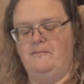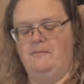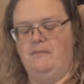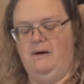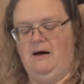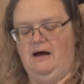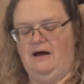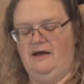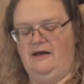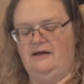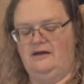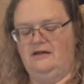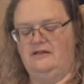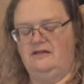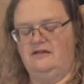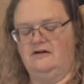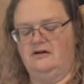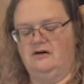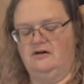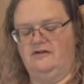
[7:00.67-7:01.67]
but
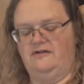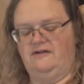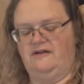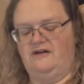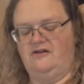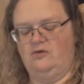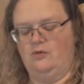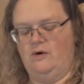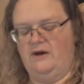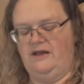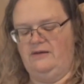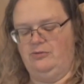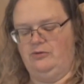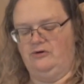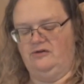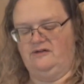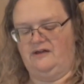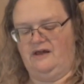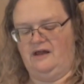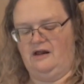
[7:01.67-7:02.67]
there is a
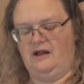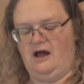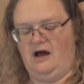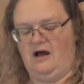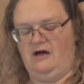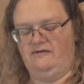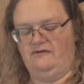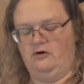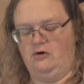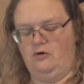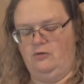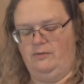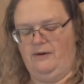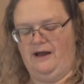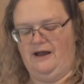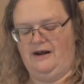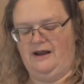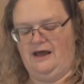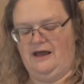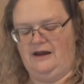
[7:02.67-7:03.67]
20% off
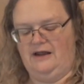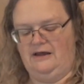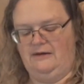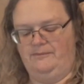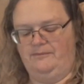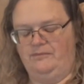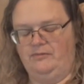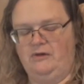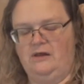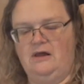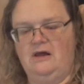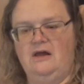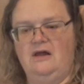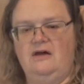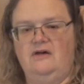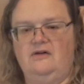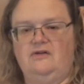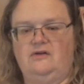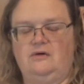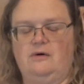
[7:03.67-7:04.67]
coupon on it,
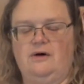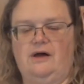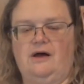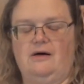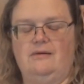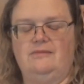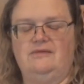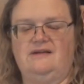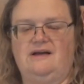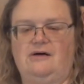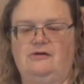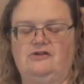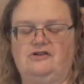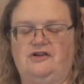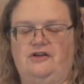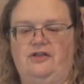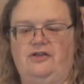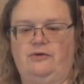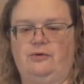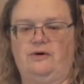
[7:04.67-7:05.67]
so it comes out
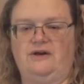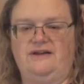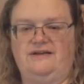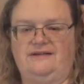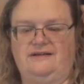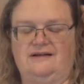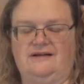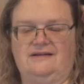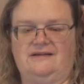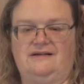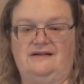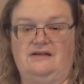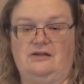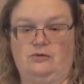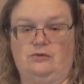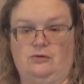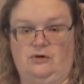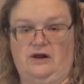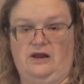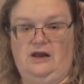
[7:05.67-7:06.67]
to
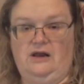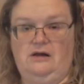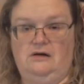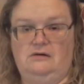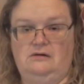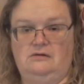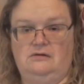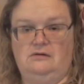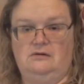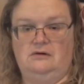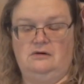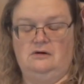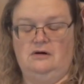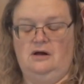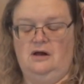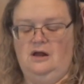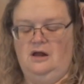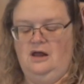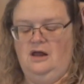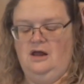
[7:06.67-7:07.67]
$3.63.
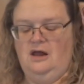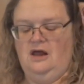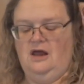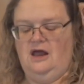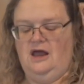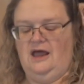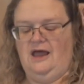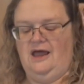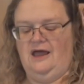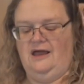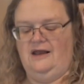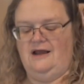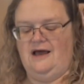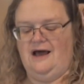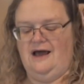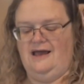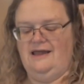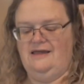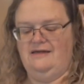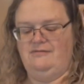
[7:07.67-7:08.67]
And
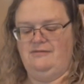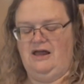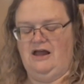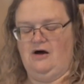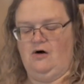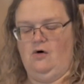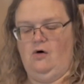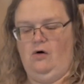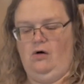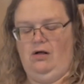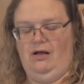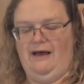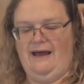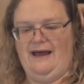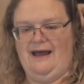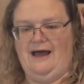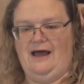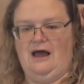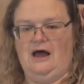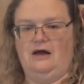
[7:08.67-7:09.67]
I can make a whole
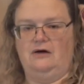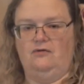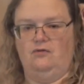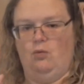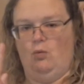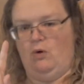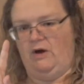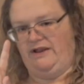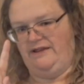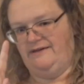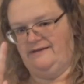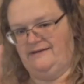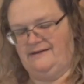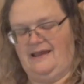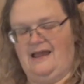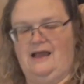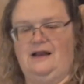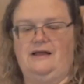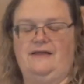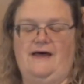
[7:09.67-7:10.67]
hat out of 1
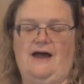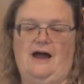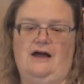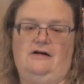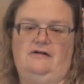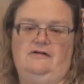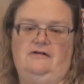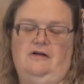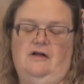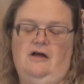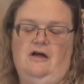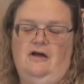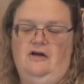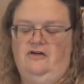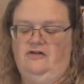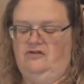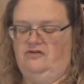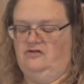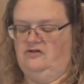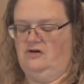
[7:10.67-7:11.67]
skein of that.
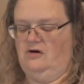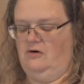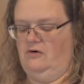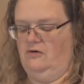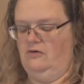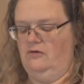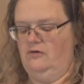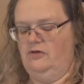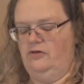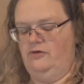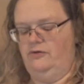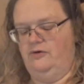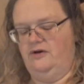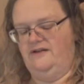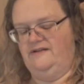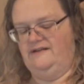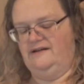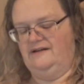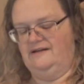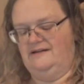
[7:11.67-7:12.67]
So
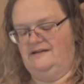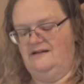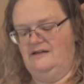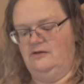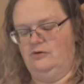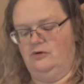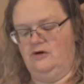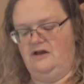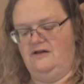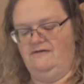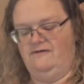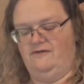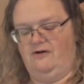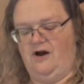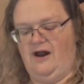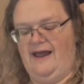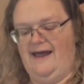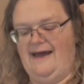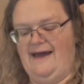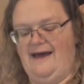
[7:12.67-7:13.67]
$3.63
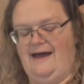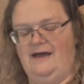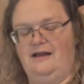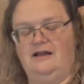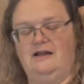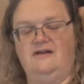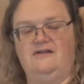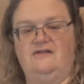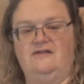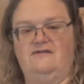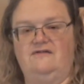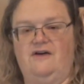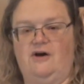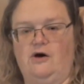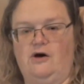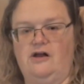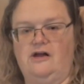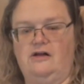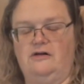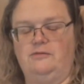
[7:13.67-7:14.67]
for hat is a
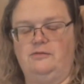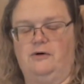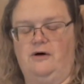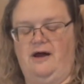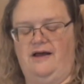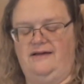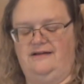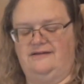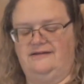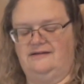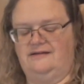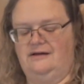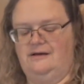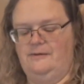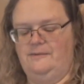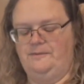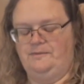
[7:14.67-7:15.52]
very good price.